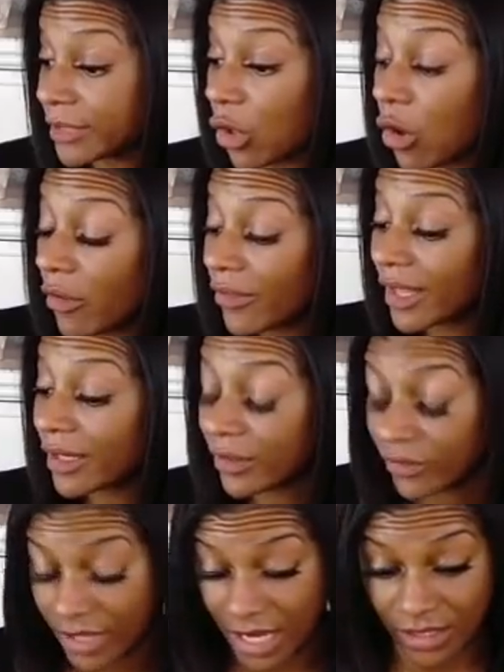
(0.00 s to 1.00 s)
and all that
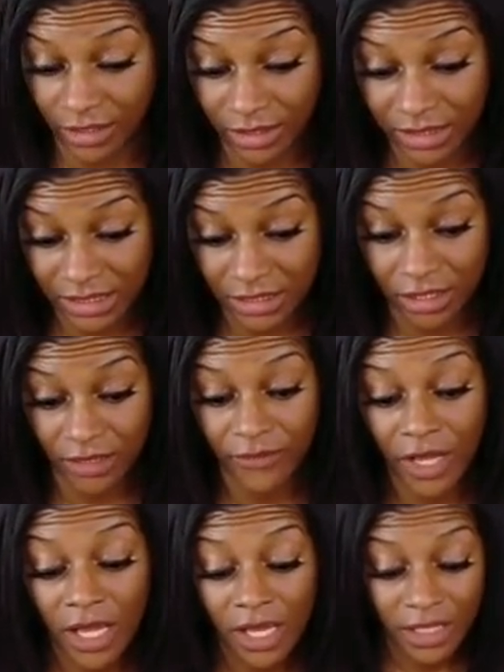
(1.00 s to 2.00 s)
other kind of good
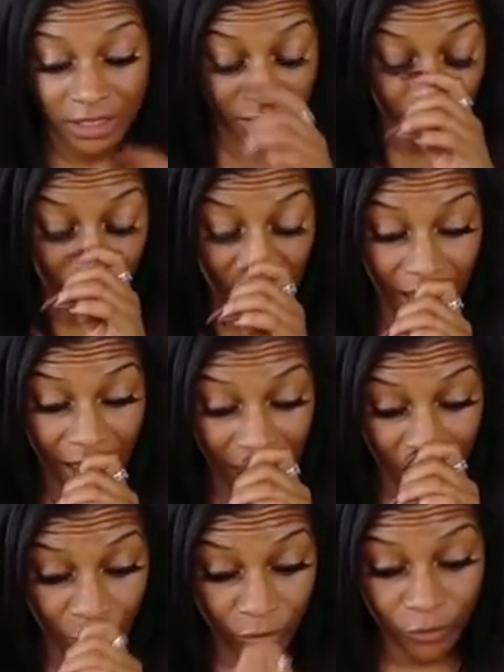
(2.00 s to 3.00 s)
stuff to be
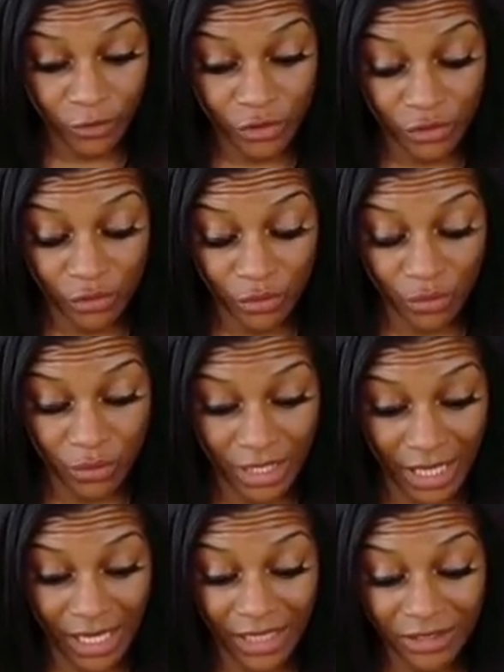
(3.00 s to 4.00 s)
able to
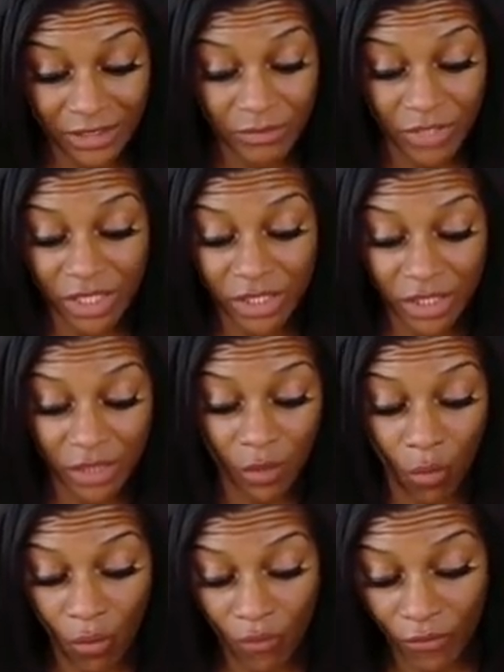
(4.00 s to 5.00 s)
gain dominion
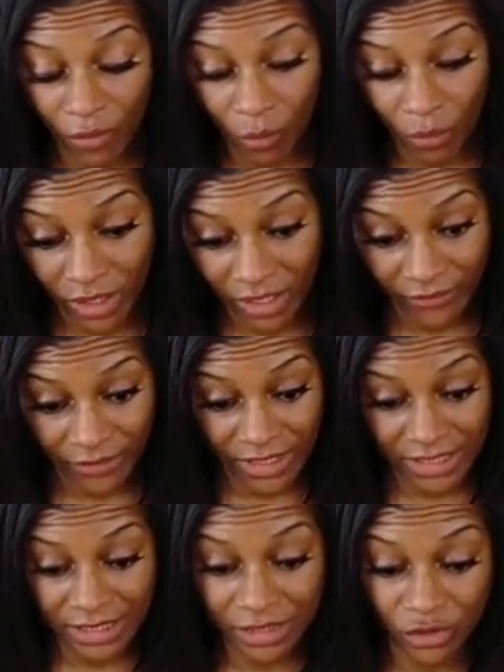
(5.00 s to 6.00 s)
over whatever
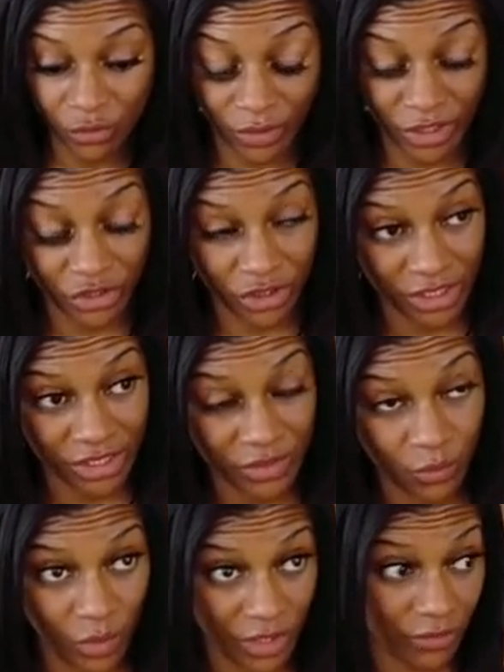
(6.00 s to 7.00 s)
this situation
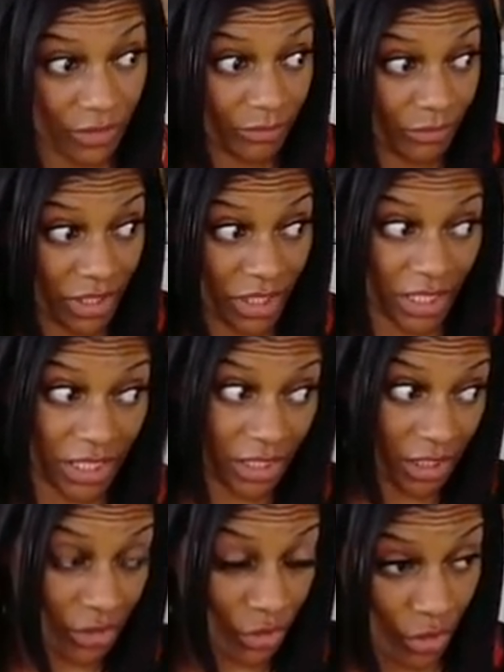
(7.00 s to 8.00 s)
is, whether it be an
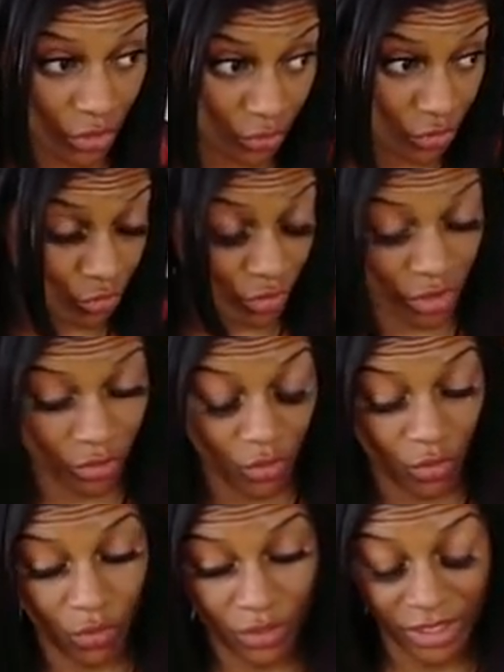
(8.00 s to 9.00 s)
internal struggle
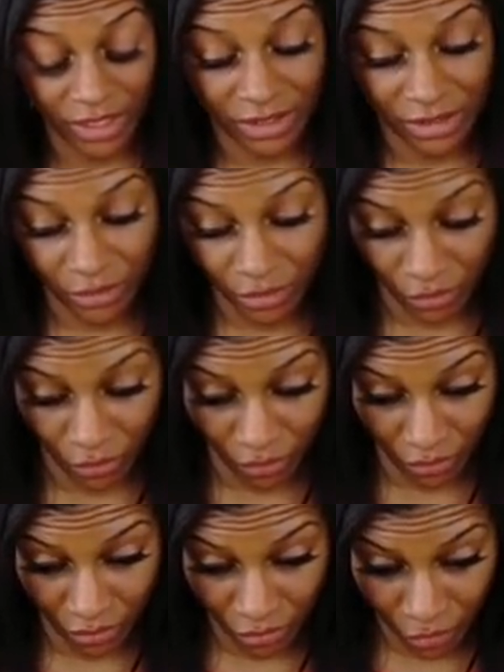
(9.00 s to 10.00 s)
or an external
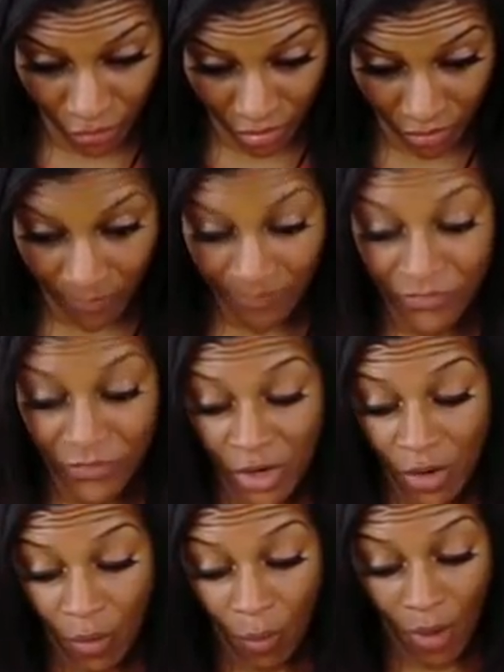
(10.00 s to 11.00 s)
struggle.
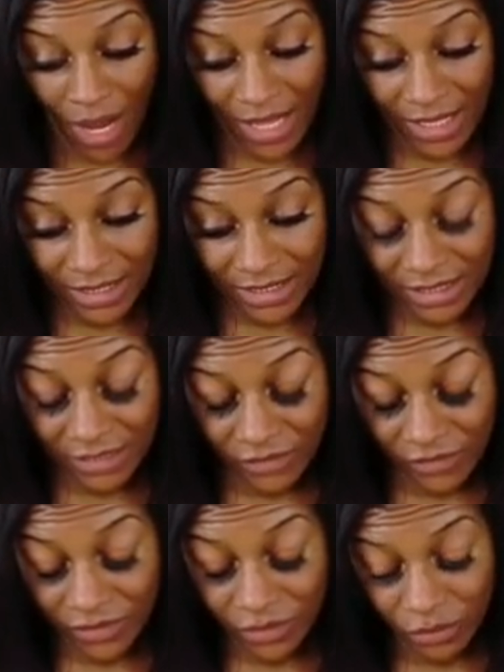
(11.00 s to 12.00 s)
Why the
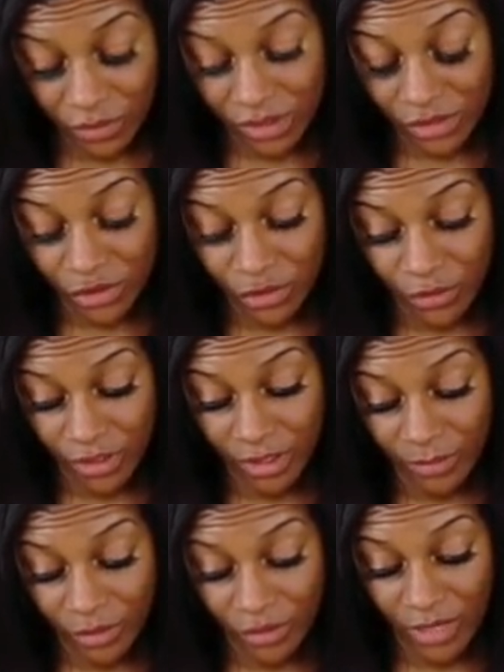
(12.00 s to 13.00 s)
Seven of Swords is showing
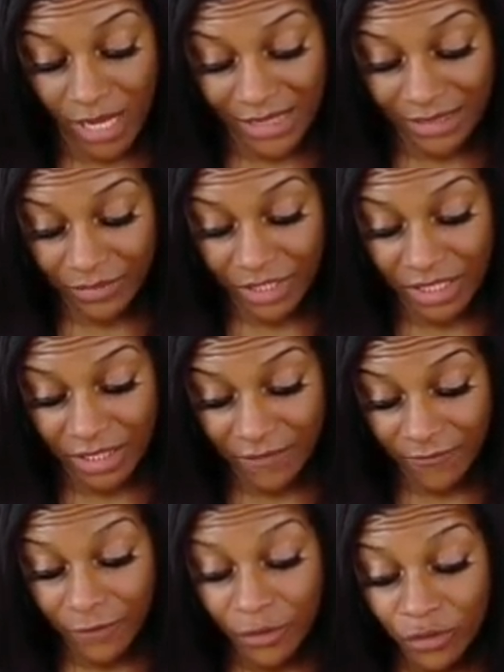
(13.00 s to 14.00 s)
up in you guys'
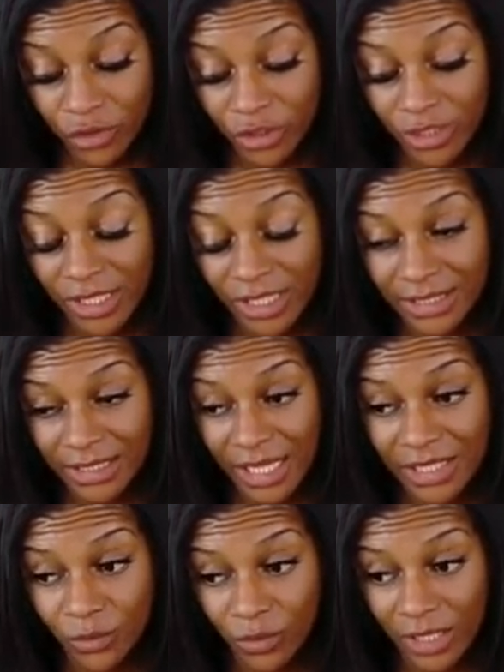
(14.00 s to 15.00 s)
immediate future is
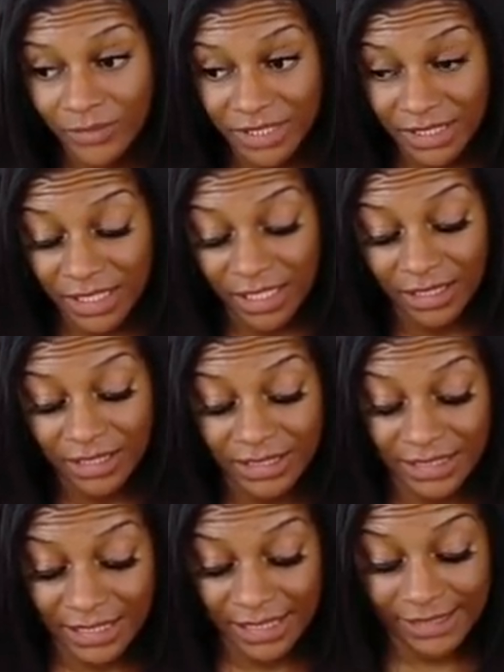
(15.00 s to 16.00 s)
that's where I'm seeing this
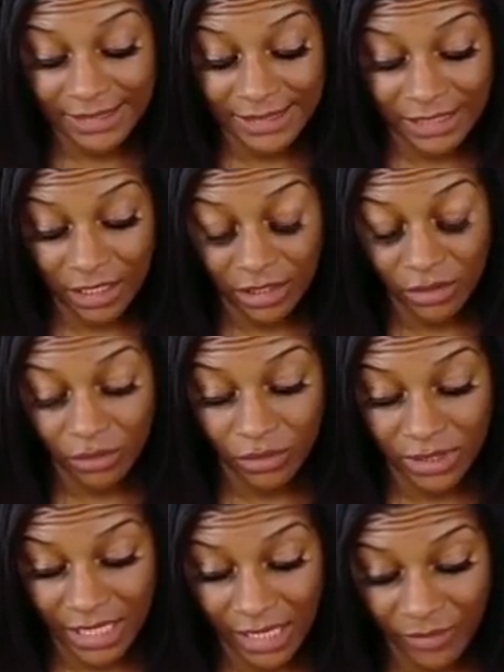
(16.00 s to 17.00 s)
as like a cyclical
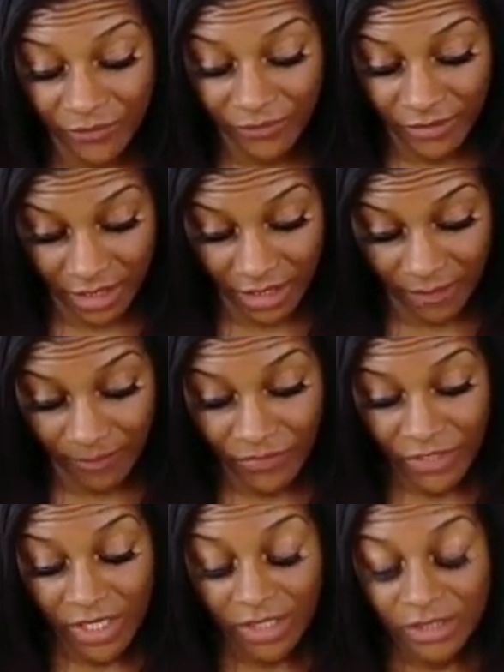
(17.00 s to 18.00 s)
type of thing.
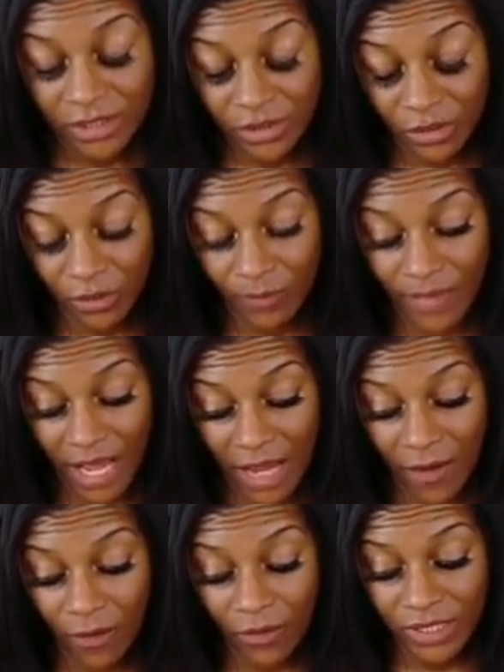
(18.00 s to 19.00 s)
So I
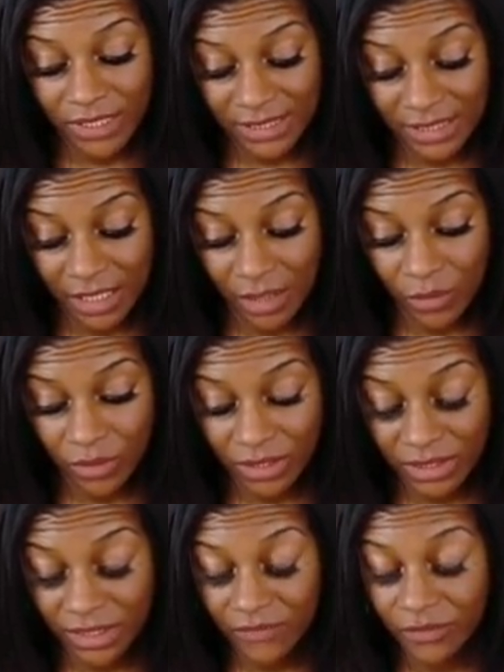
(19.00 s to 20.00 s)
always say with the
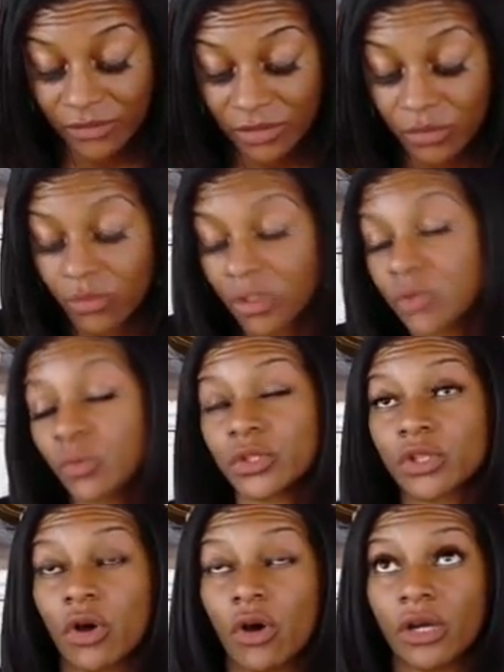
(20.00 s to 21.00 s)
Seven of Swords, we're
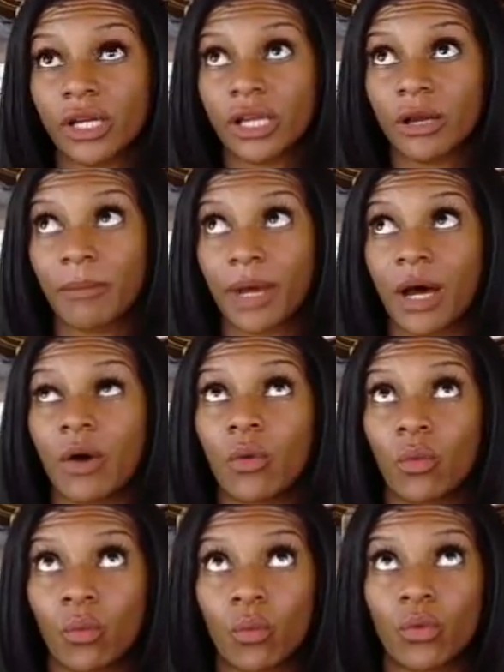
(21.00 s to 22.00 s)
talking about
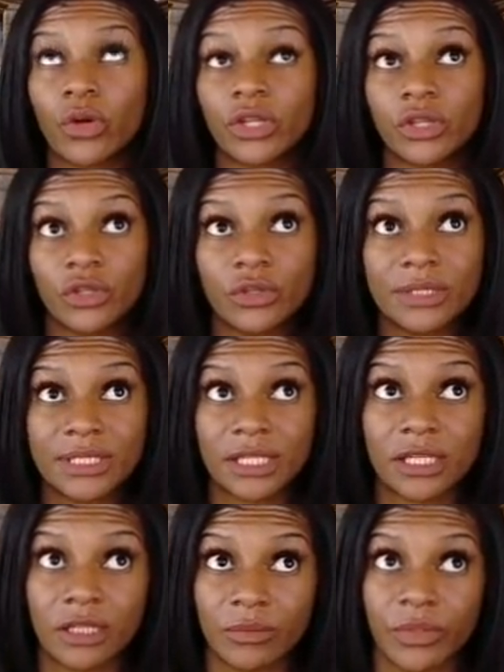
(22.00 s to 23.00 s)
what you
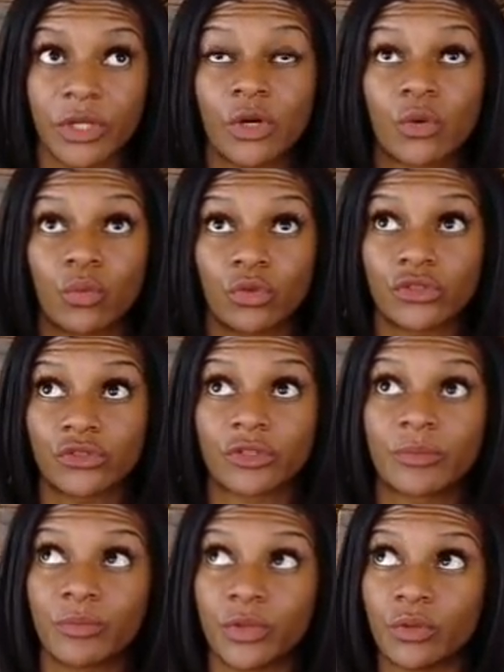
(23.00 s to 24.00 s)
skip will
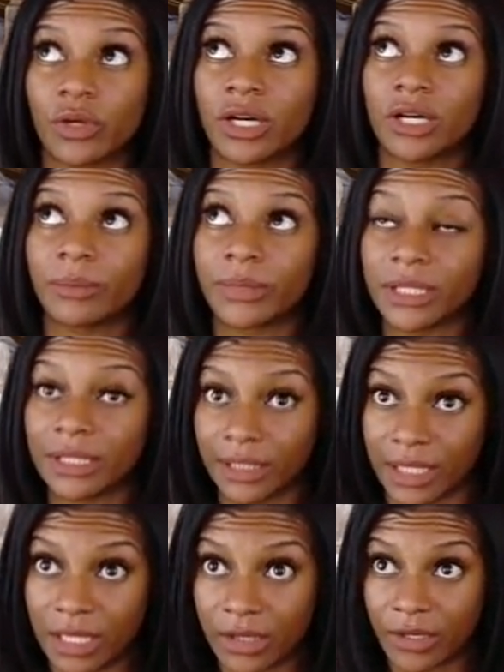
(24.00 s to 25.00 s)
trip you up
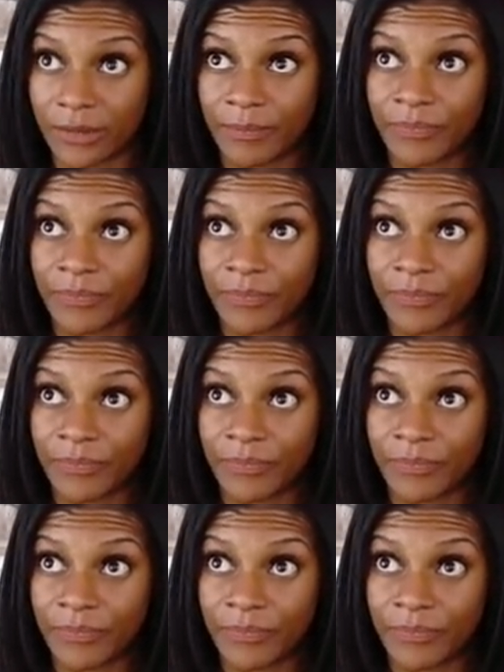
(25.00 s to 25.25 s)
later.